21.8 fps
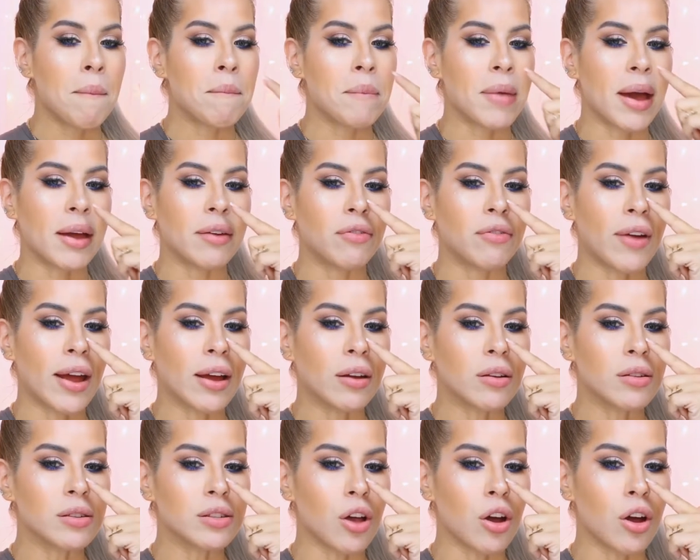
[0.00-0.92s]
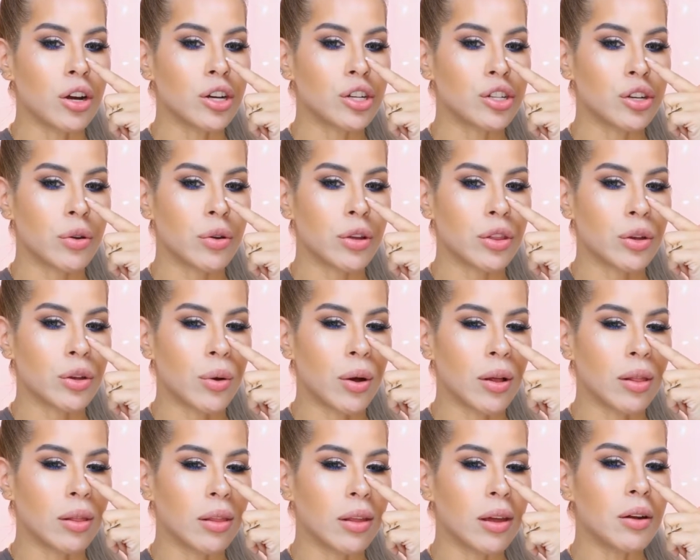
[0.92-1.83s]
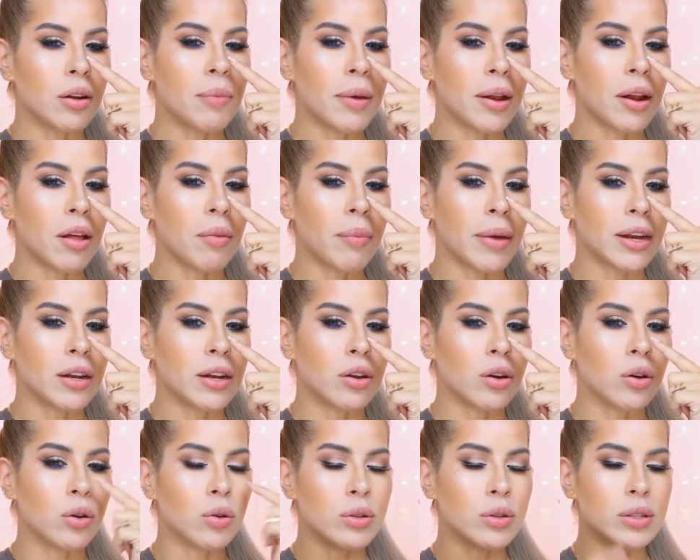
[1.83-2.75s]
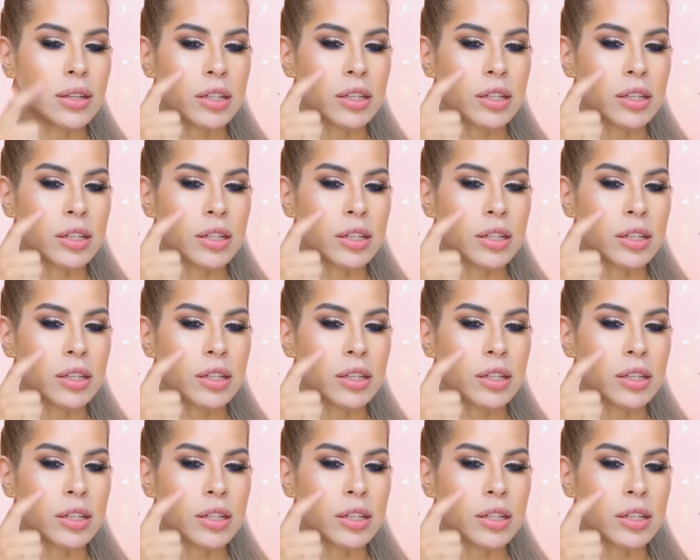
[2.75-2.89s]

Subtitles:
My freckles are showing through a little bit on my nose,